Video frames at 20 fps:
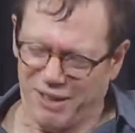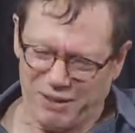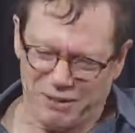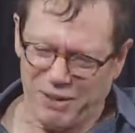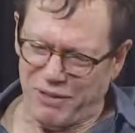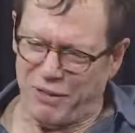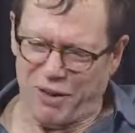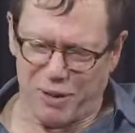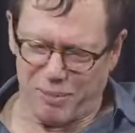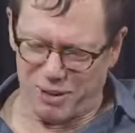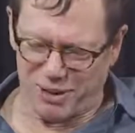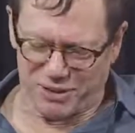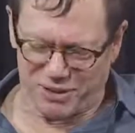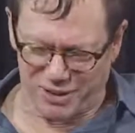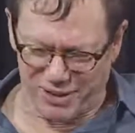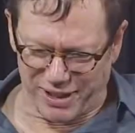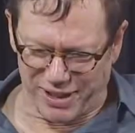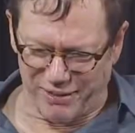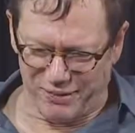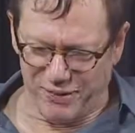We've all been
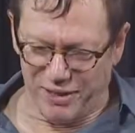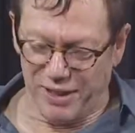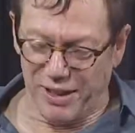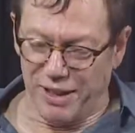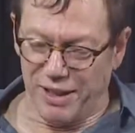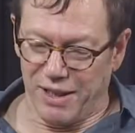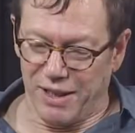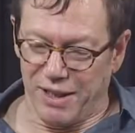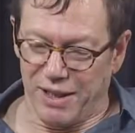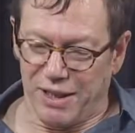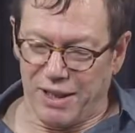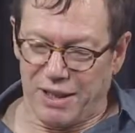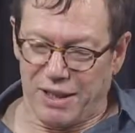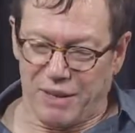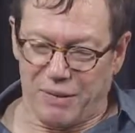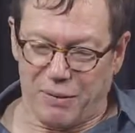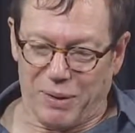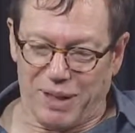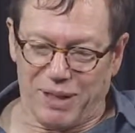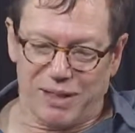through that.
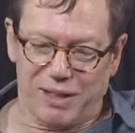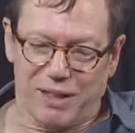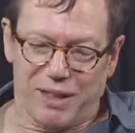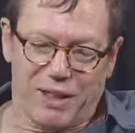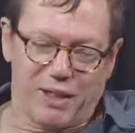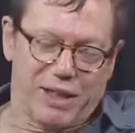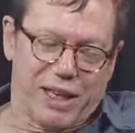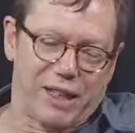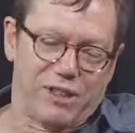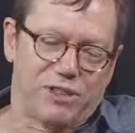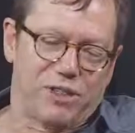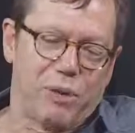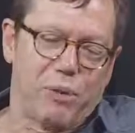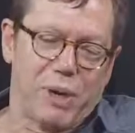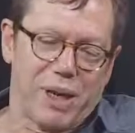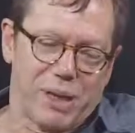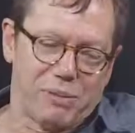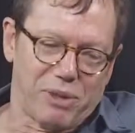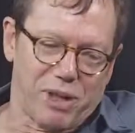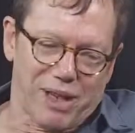Well, okay, so
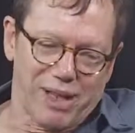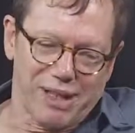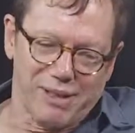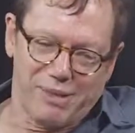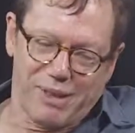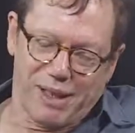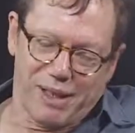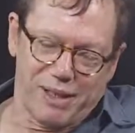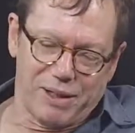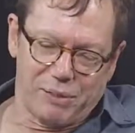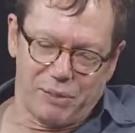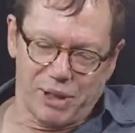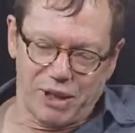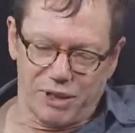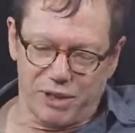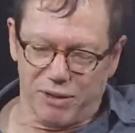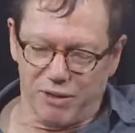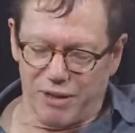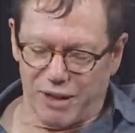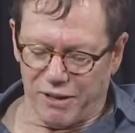what I'm talking about and what
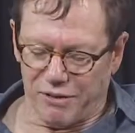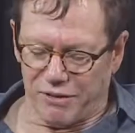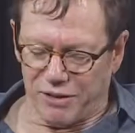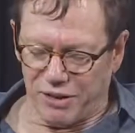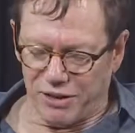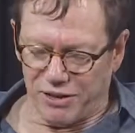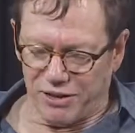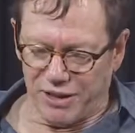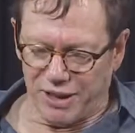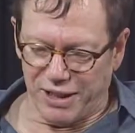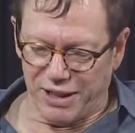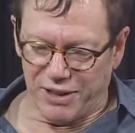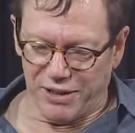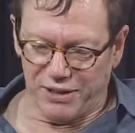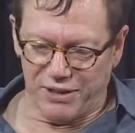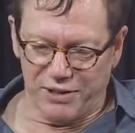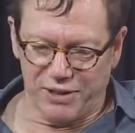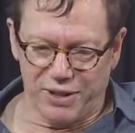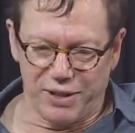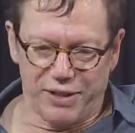you're referencing
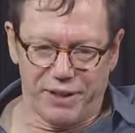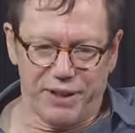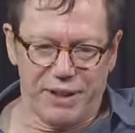is